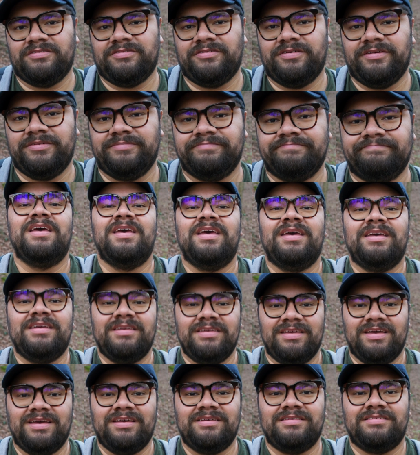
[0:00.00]
All right,
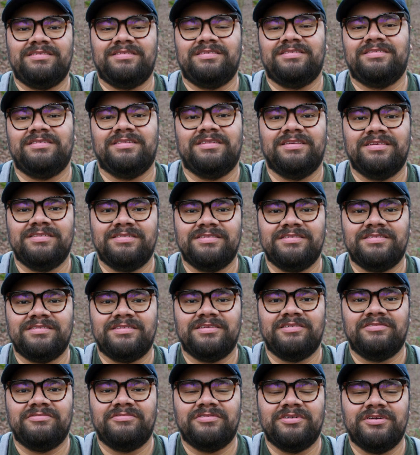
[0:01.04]
yes, this lens is
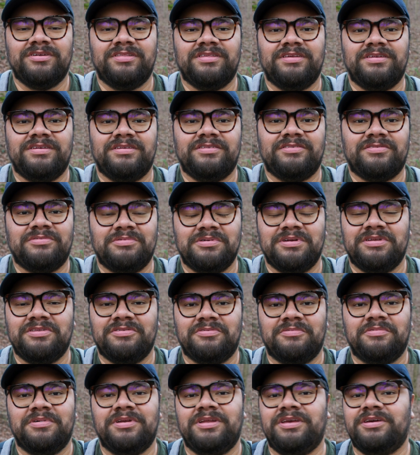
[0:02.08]
still worth it in
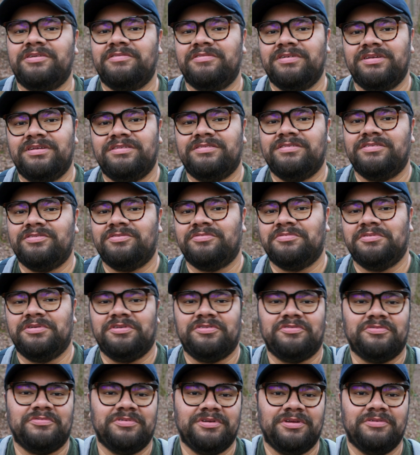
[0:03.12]
2020 going into
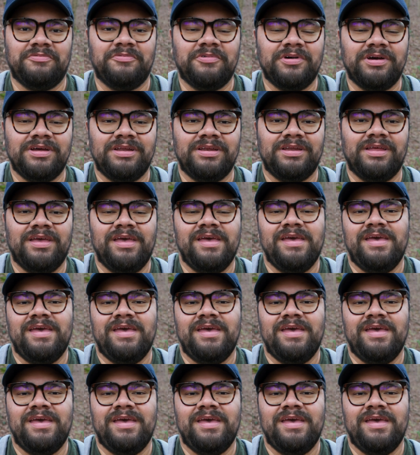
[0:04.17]
2021.